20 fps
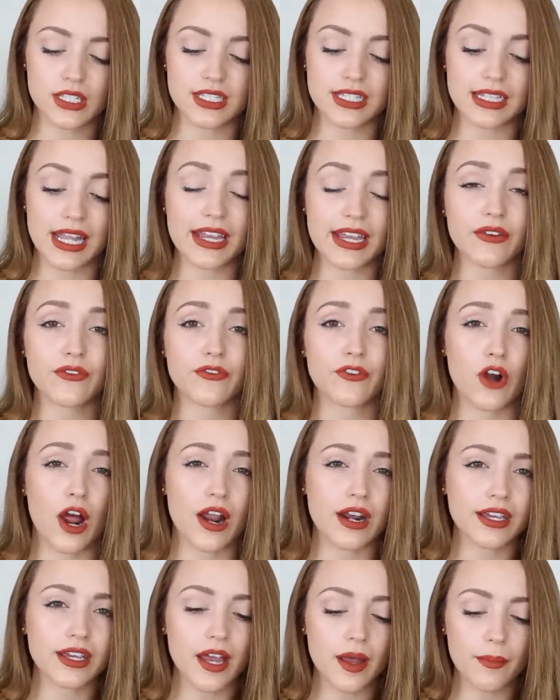It's like
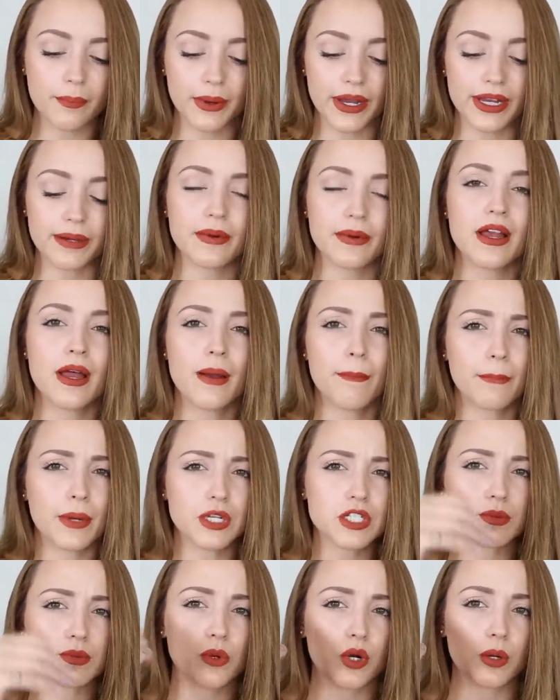Veronica, but
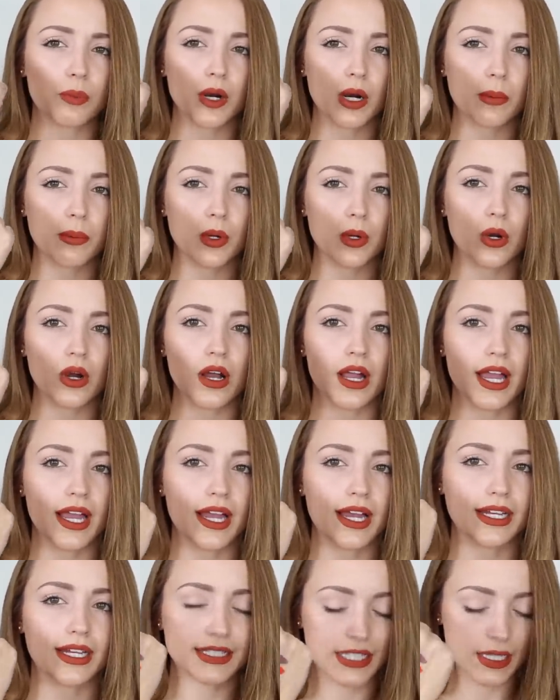much more purple,
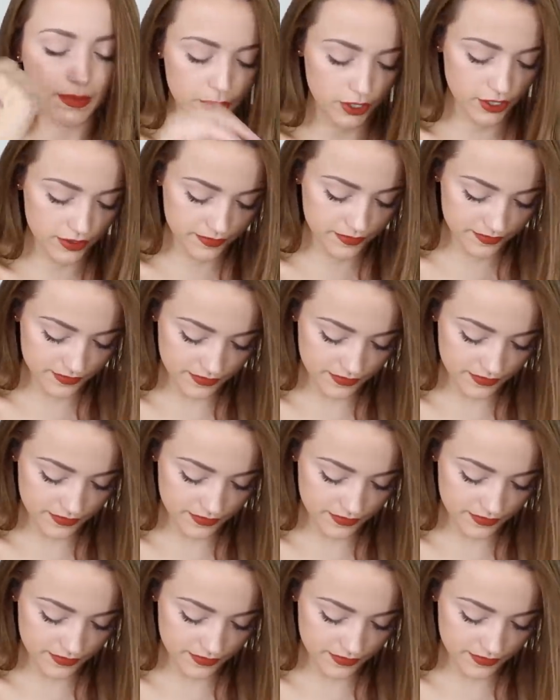uh, deeper.